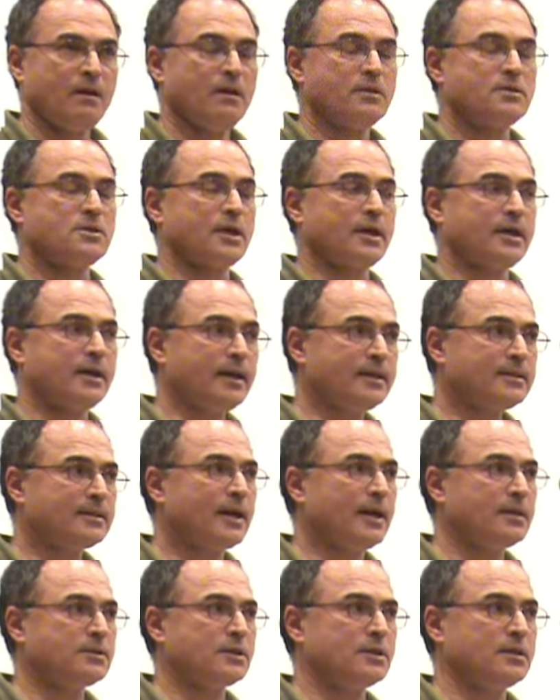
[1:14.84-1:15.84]
It's a Greek
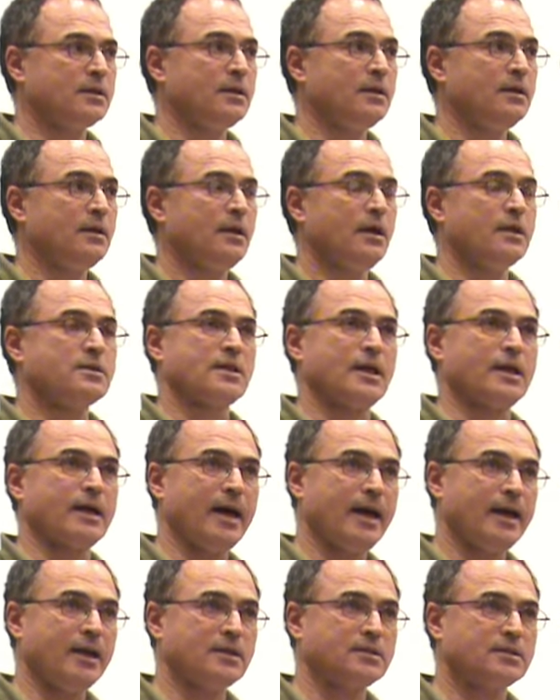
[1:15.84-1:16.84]
tragedy, it's an
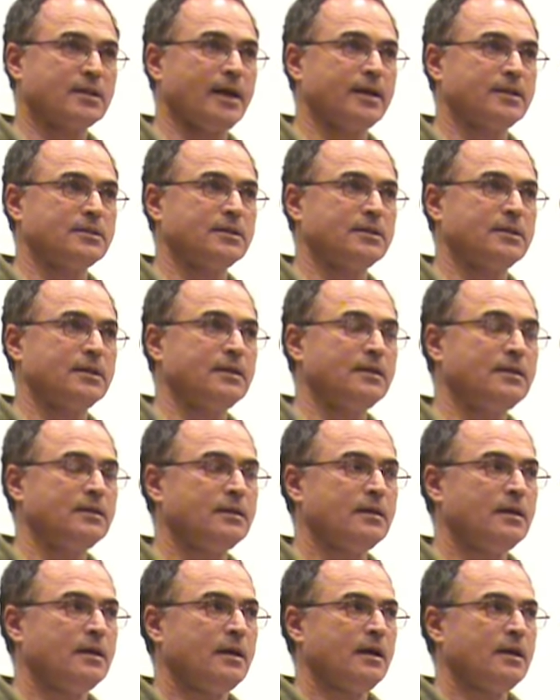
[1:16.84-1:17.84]
Irish
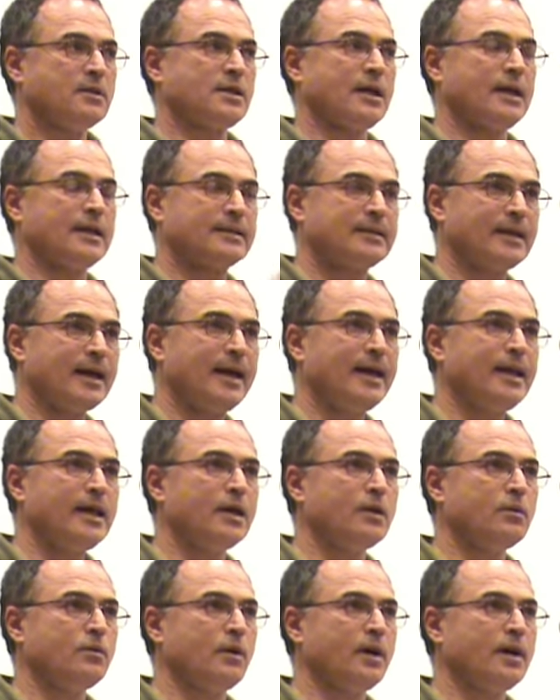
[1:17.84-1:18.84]
tragedy, it's an
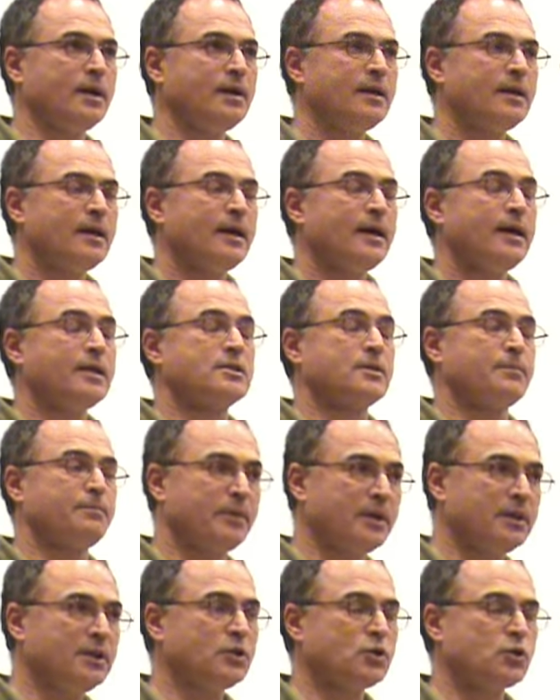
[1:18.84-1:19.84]
Italian one, it's a
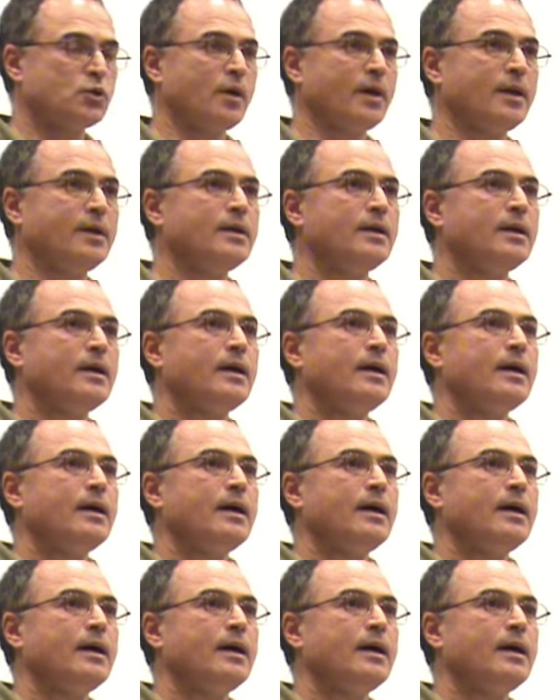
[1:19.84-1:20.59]
British one.